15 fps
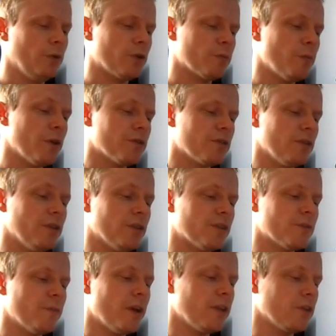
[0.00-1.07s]
which most of
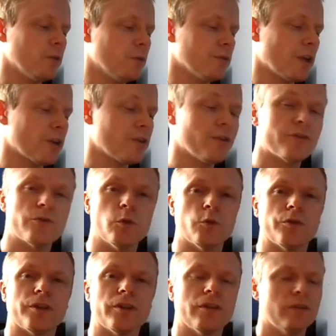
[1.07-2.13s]
this manual is actually a
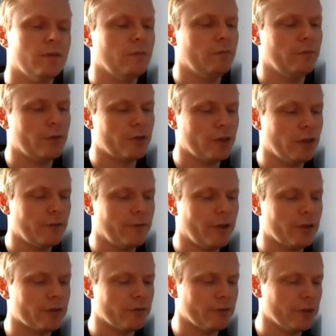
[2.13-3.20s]
story, which
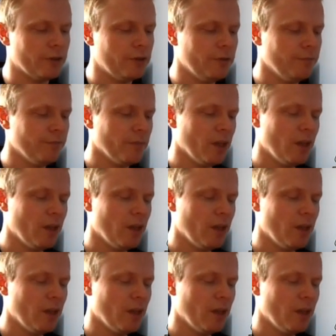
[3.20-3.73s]
I've yet to read.